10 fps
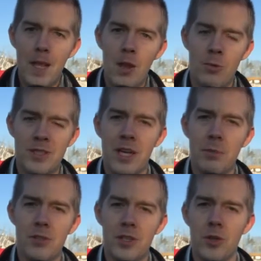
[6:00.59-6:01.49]
was
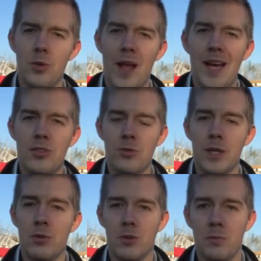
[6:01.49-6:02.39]
able to do last
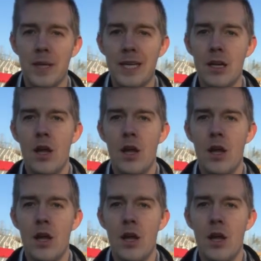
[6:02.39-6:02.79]
week, was beat